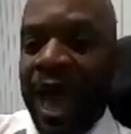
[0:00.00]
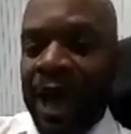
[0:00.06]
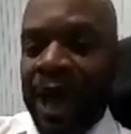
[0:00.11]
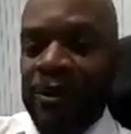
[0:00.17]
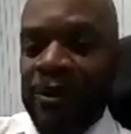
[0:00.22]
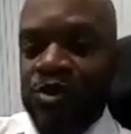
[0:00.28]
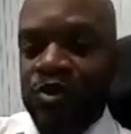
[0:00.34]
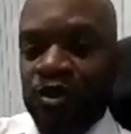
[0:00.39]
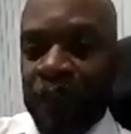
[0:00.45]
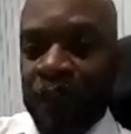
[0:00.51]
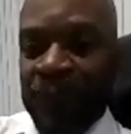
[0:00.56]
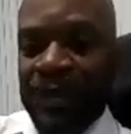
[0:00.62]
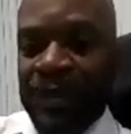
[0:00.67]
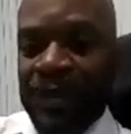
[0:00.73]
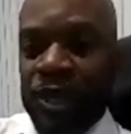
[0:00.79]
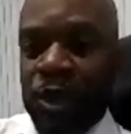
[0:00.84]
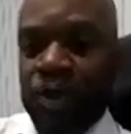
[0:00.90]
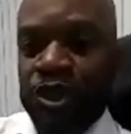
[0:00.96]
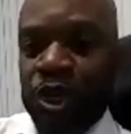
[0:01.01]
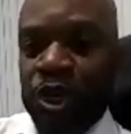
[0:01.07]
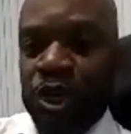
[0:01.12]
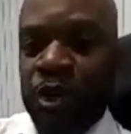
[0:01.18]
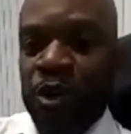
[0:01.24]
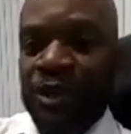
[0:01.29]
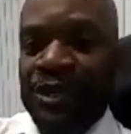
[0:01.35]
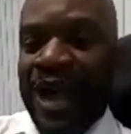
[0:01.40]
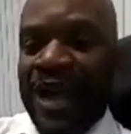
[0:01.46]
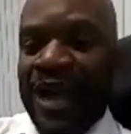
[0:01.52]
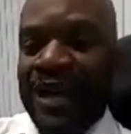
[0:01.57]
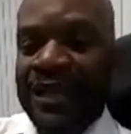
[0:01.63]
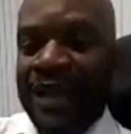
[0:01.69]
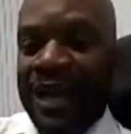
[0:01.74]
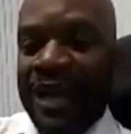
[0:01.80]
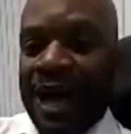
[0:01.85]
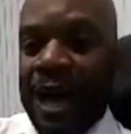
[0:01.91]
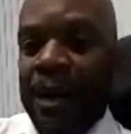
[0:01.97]

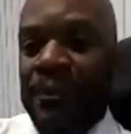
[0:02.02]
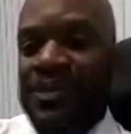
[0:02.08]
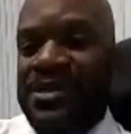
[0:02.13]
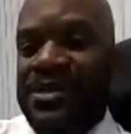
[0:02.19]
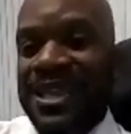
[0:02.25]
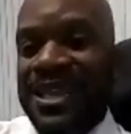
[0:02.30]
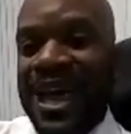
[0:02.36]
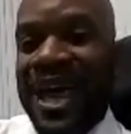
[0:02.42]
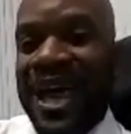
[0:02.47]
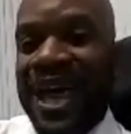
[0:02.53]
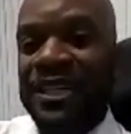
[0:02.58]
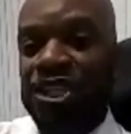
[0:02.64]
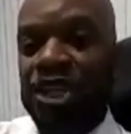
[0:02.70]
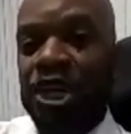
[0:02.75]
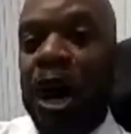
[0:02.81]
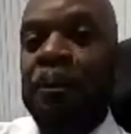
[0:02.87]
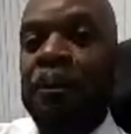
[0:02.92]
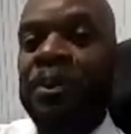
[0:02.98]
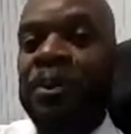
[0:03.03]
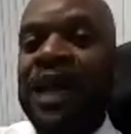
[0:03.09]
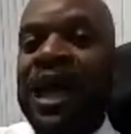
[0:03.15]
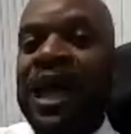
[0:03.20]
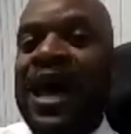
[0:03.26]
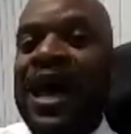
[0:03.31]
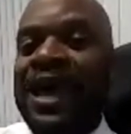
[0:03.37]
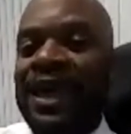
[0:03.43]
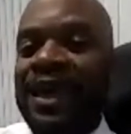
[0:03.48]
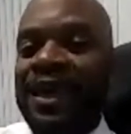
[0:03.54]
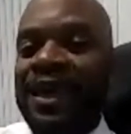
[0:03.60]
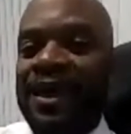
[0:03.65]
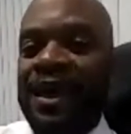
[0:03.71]
houseflippingdojo.com/apply